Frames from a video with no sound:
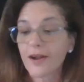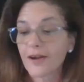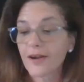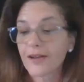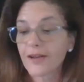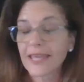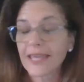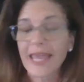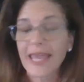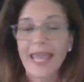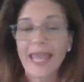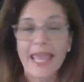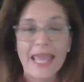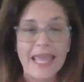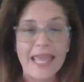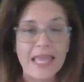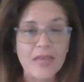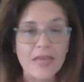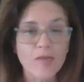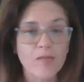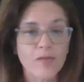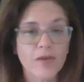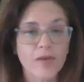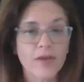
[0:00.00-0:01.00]
our
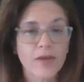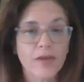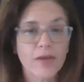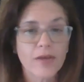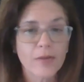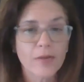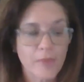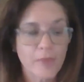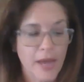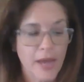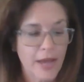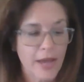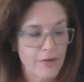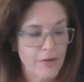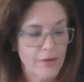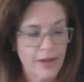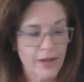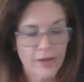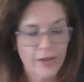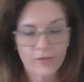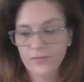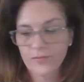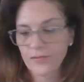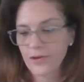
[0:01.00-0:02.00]
cave
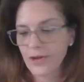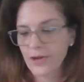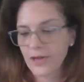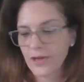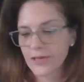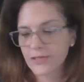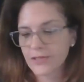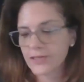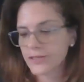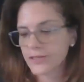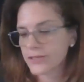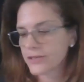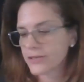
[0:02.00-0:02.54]
background for us.